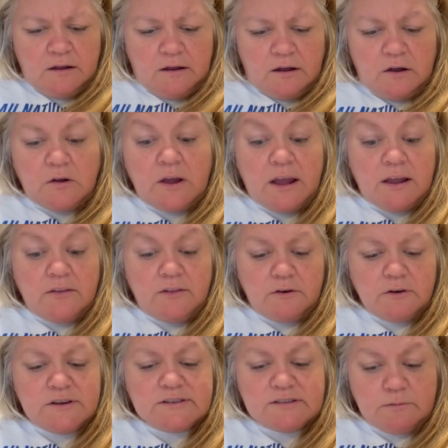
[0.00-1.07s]
Okay, there
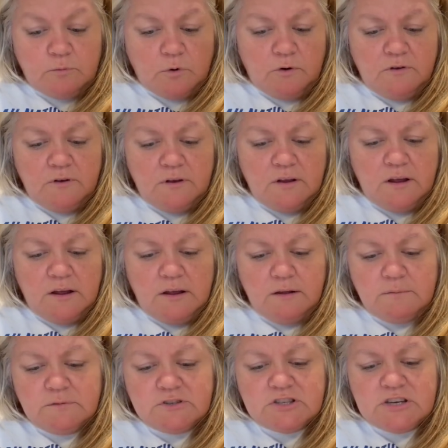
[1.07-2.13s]
is some more.
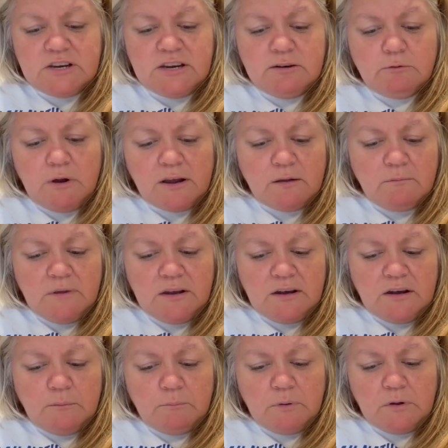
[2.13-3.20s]
She
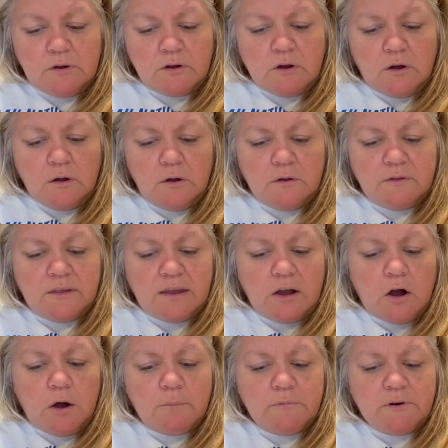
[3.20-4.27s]
recommended a book called The
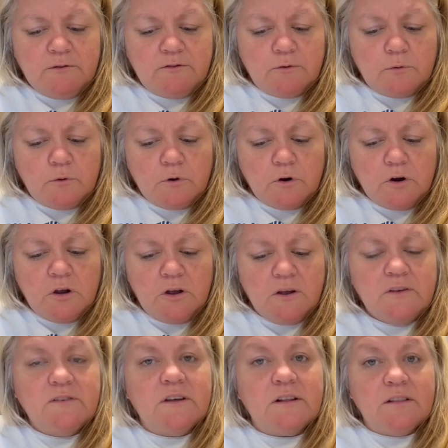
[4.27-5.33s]
Omnivore
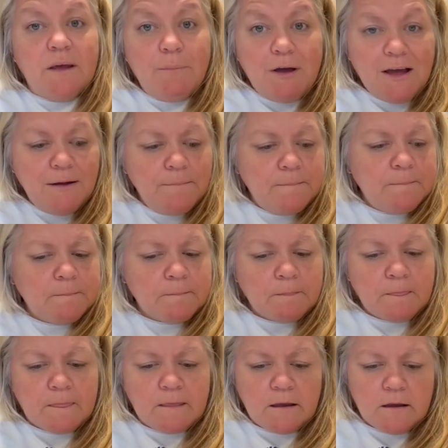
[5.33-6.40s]
Dilemma.
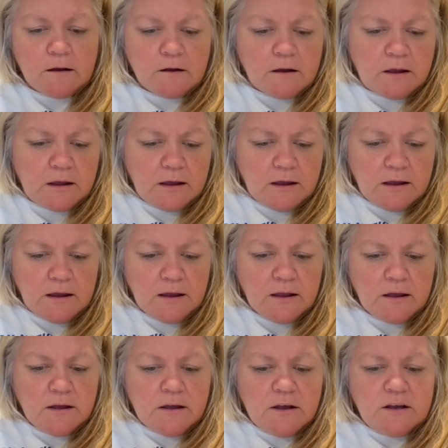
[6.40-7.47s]
Okay,
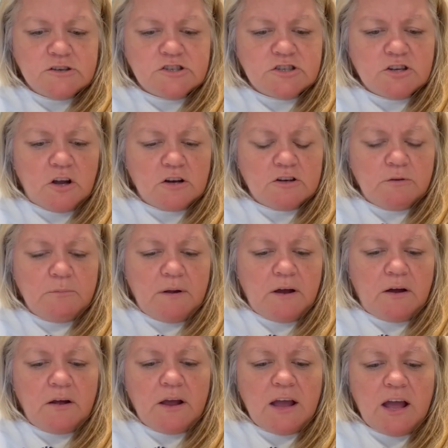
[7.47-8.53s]
she talked
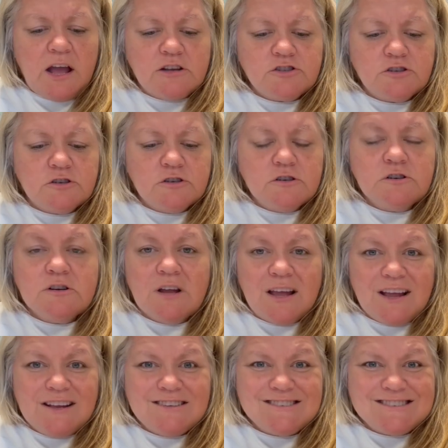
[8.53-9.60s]
about Azure,
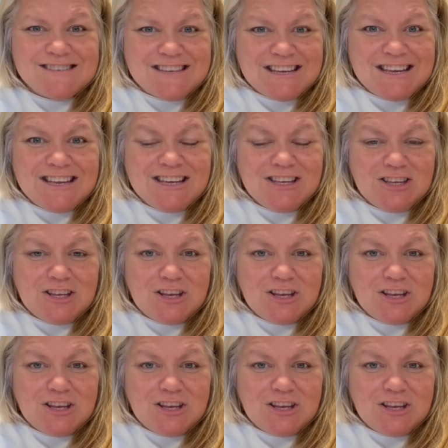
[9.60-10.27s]
azure.com,